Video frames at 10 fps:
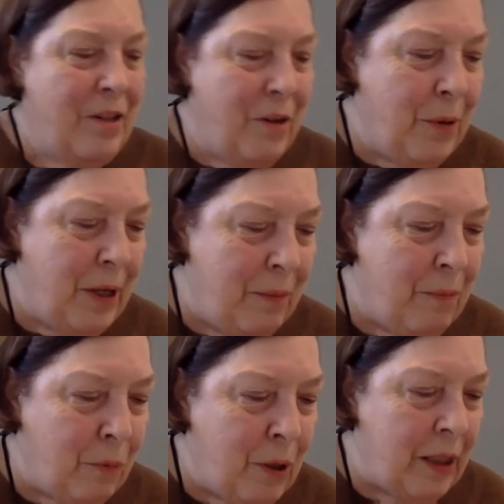do we
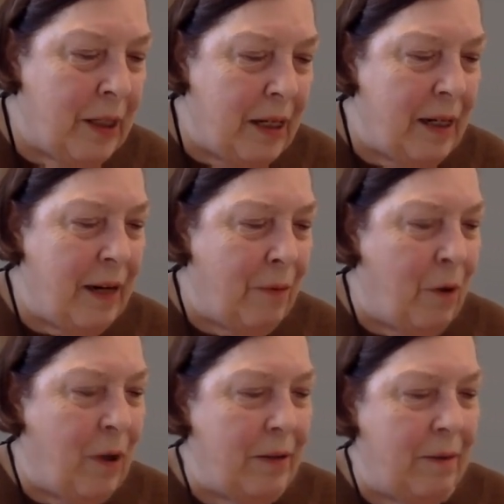really
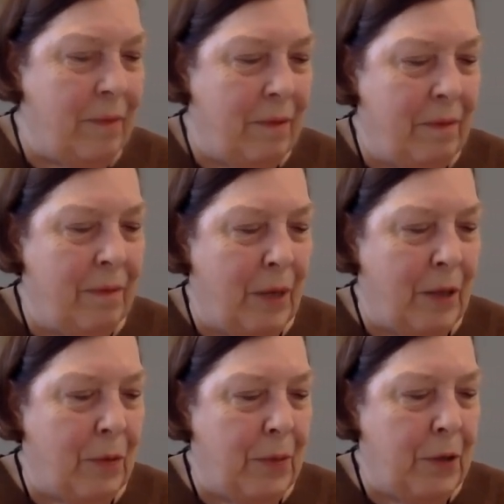want
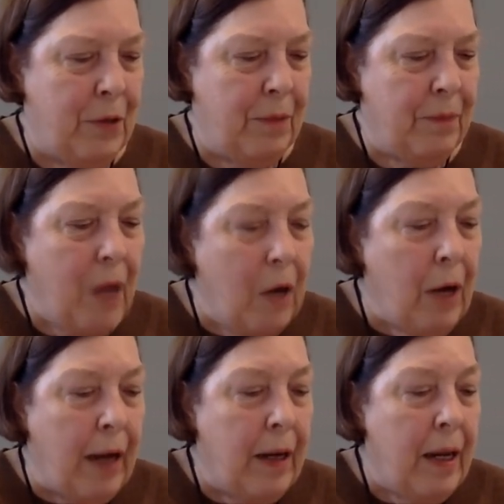retribution?
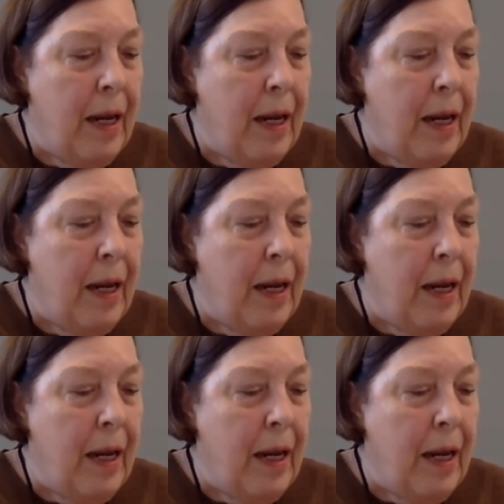Okay.